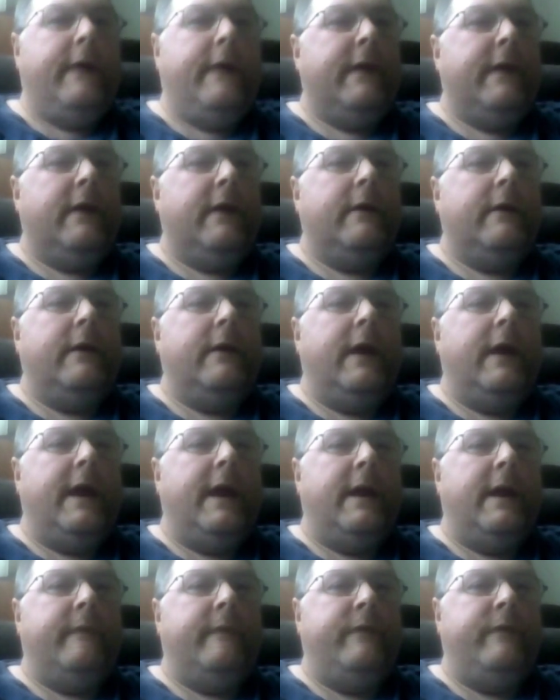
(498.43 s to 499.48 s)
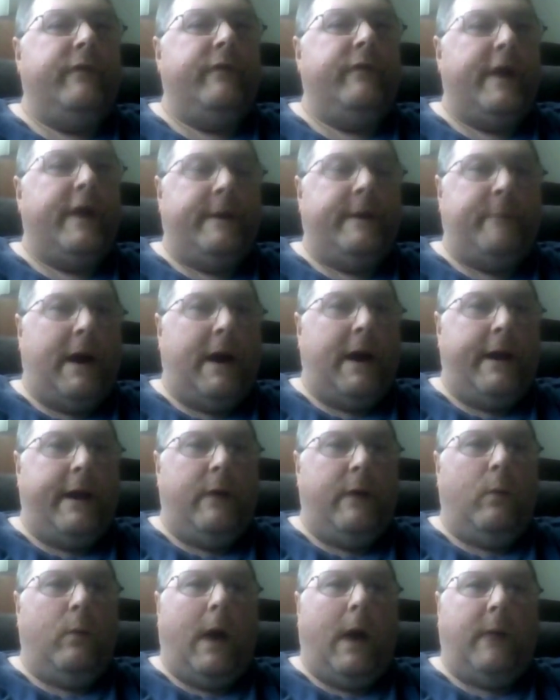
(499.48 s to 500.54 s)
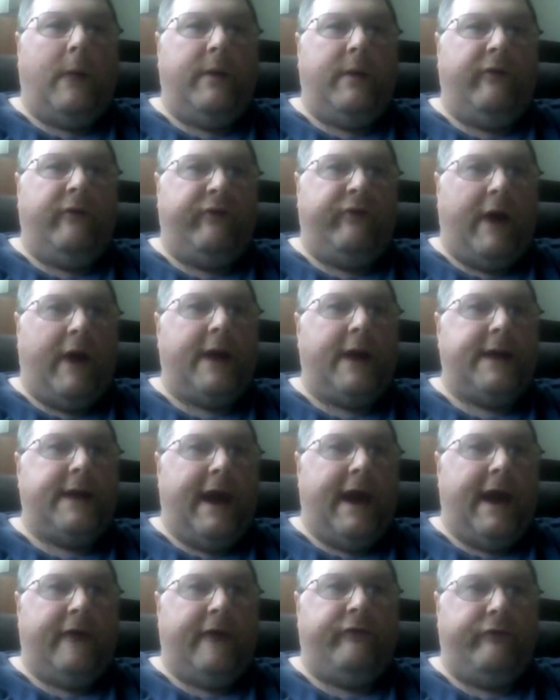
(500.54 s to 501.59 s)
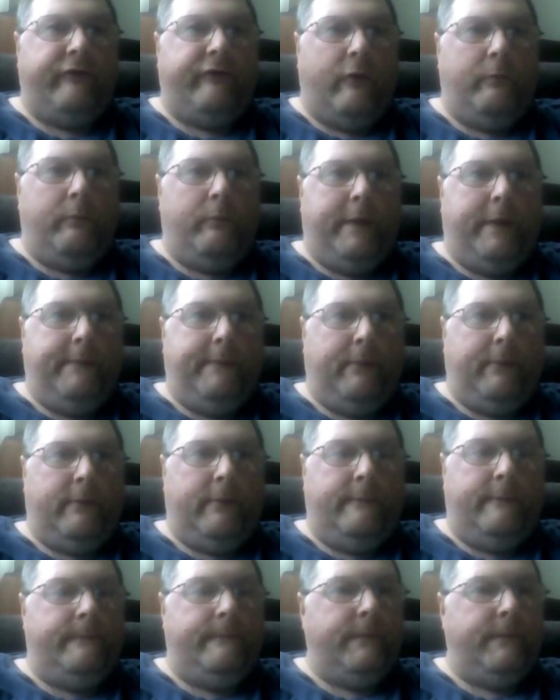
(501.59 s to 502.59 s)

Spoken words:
And if you think about it, why would Assad gas his own people?